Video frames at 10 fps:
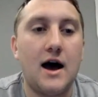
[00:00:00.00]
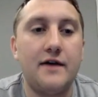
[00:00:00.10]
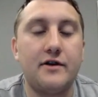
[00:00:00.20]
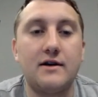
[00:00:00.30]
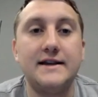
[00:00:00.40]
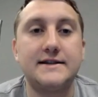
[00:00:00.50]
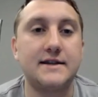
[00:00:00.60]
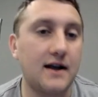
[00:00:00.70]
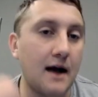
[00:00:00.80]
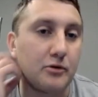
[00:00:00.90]
there
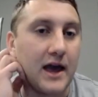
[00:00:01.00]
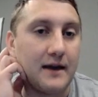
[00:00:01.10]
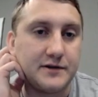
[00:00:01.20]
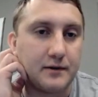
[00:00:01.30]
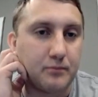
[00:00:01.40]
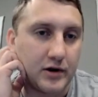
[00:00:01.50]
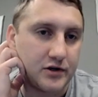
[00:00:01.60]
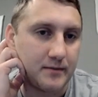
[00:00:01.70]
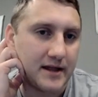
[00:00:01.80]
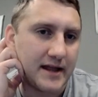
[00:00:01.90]
is a couple games you can
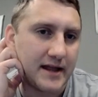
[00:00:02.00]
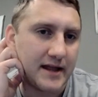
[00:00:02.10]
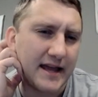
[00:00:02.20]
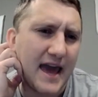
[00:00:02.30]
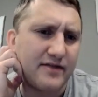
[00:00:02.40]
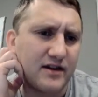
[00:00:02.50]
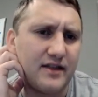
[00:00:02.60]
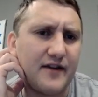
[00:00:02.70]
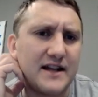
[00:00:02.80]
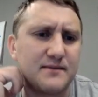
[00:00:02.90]
point to and be like, yeah, they've
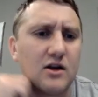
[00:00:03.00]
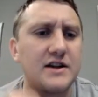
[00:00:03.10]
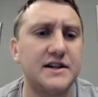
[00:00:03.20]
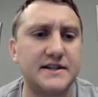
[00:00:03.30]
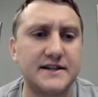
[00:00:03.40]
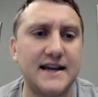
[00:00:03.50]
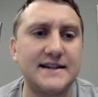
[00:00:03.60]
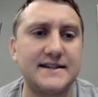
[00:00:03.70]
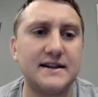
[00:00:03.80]
had some rushing success.